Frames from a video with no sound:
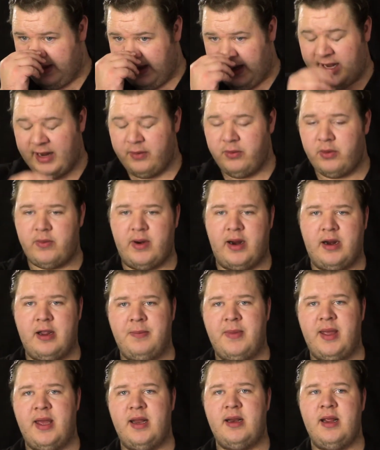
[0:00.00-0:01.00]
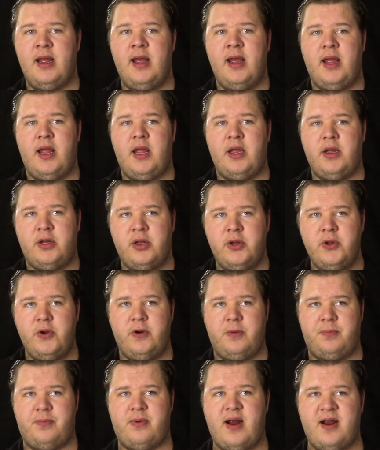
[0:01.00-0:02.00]
I would recommend
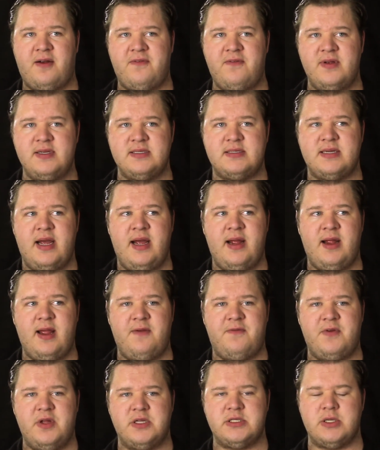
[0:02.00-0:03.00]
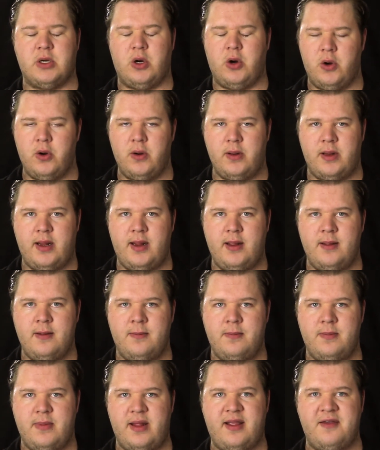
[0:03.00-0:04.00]
include breakfast if it's early,
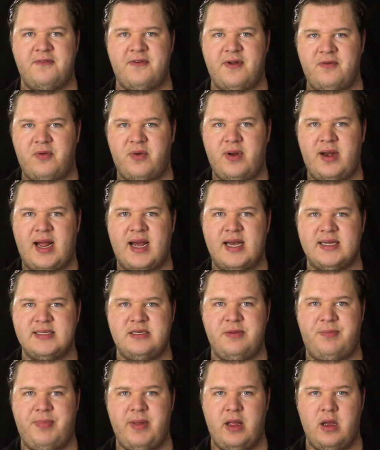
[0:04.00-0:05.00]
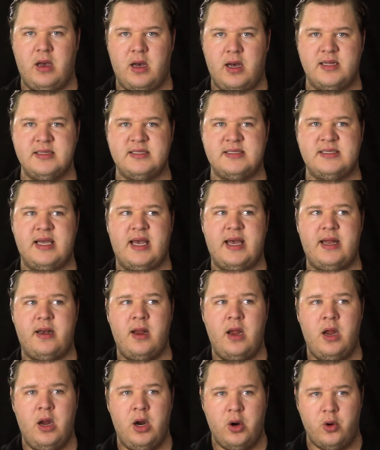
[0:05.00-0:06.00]
like if everyone has to be on set
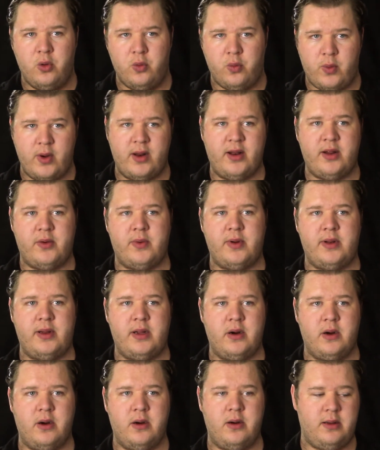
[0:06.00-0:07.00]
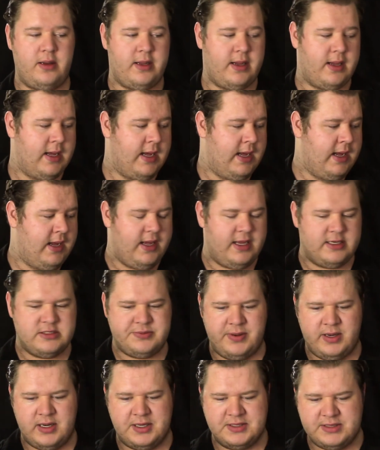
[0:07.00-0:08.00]
really early. And to
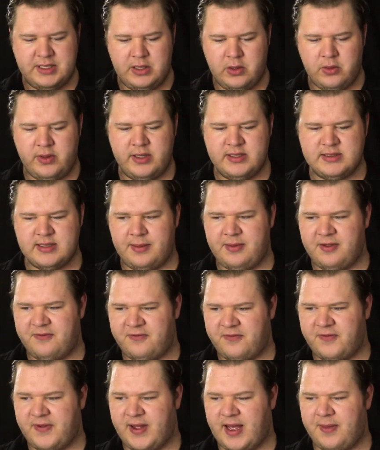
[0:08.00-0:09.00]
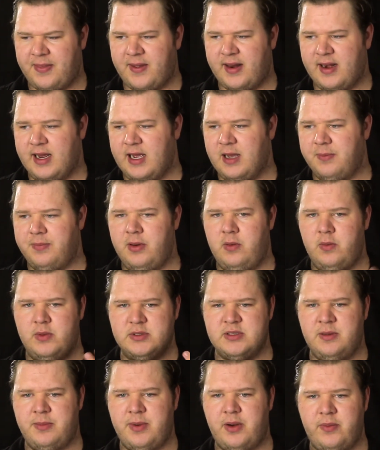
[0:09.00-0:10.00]
be honest, the only time I've ever had that happen
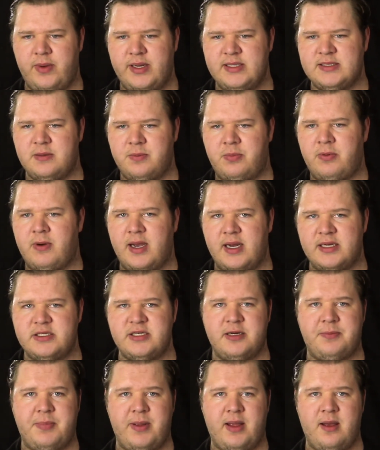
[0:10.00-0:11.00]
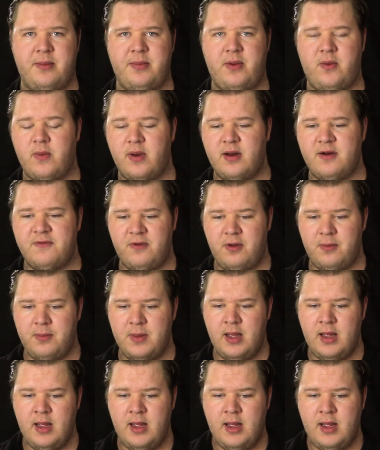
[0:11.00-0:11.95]
was on my recent project, Becoming One of Them.